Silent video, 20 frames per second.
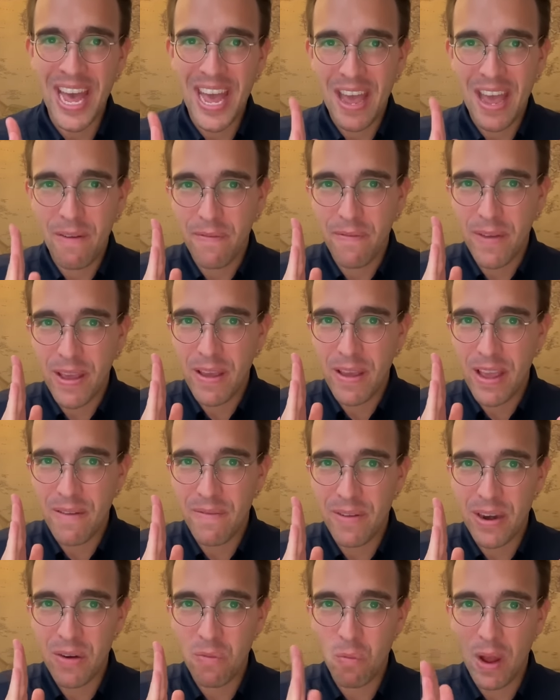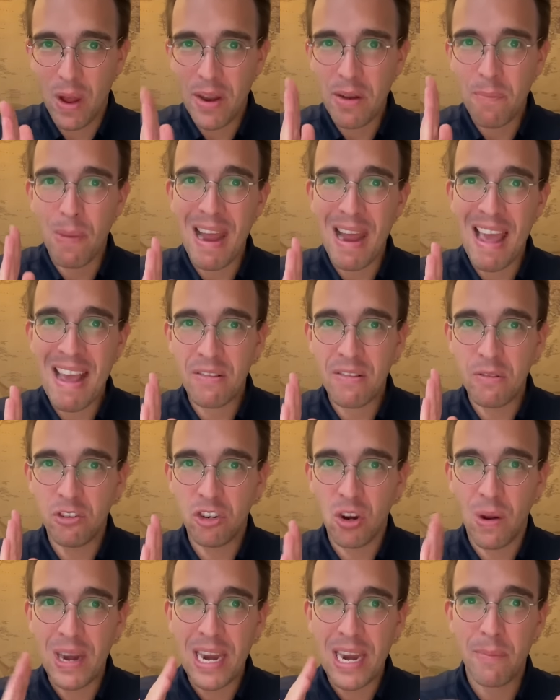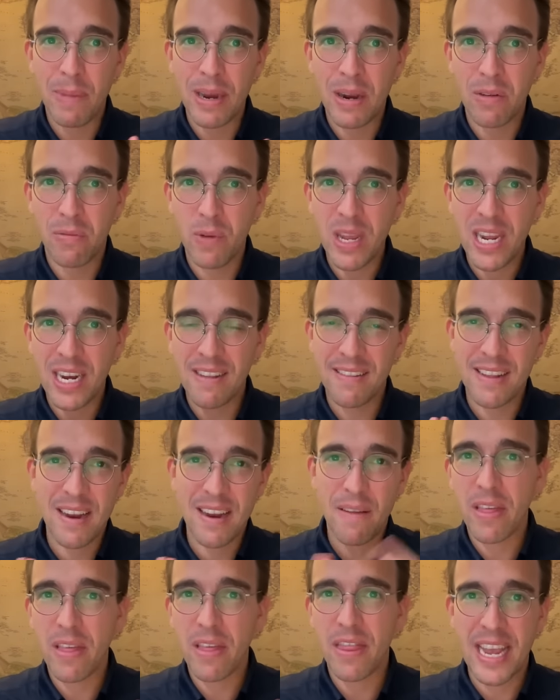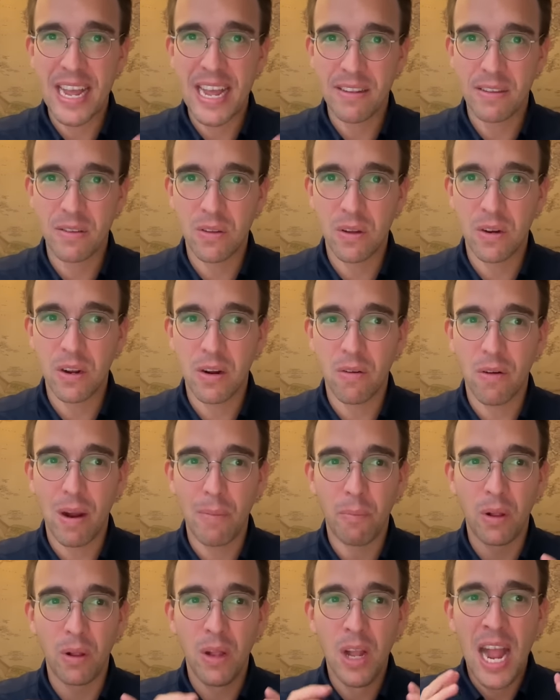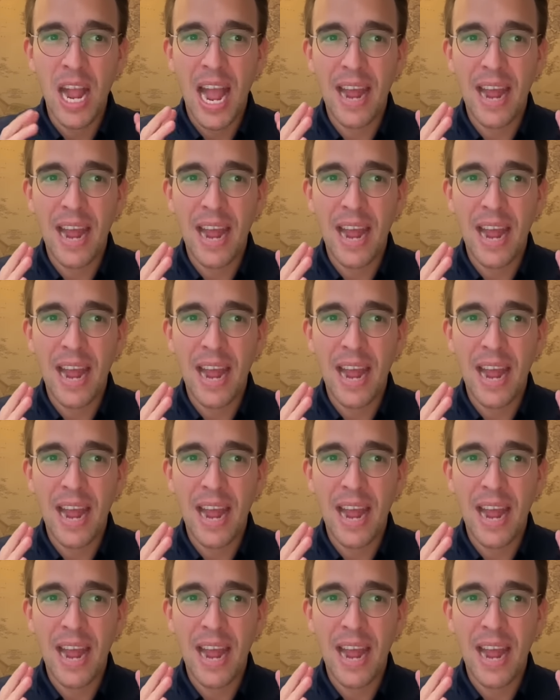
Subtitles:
If even in one place you show a little bit of weakness, then everything else is going to crumble.